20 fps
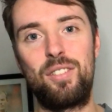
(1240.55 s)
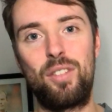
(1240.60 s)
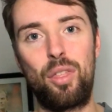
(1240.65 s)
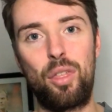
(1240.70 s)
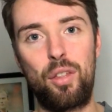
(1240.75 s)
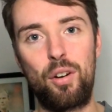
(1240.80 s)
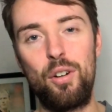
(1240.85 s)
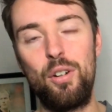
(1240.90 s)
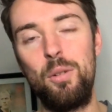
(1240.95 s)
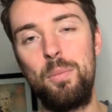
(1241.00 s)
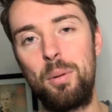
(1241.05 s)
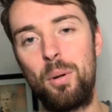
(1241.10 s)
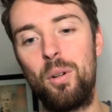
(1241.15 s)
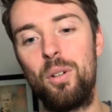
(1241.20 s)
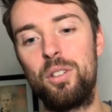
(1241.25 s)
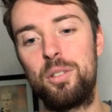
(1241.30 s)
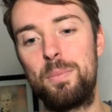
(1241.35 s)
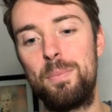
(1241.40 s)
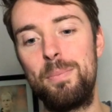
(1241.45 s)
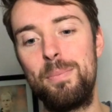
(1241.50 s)
through
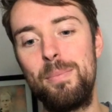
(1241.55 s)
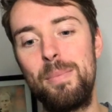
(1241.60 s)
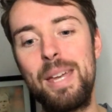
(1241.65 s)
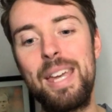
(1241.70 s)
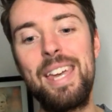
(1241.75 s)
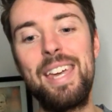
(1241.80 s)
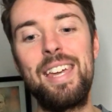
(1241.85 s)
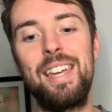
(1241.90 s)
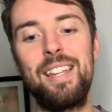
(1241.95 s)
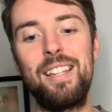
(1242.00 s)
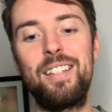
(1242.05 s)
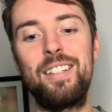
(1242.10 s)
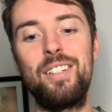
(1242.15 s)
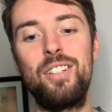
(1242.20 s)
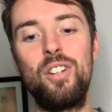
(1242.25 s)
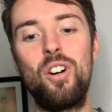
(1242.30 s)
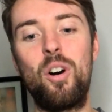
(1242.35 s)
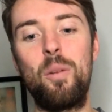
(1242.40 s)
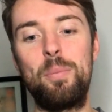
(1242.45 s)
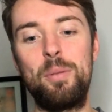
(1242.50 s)
balls may
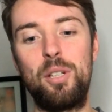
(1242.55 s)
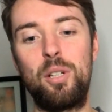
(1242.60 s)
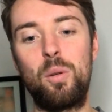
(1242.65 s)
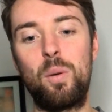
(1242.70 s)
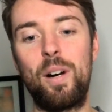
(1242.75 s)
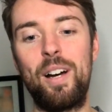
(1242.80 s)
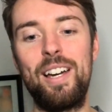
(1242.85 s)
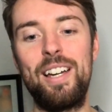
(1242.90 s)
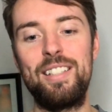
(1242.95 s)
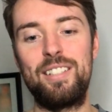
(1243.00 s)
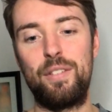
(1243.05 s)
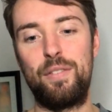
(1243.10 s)
not be quite as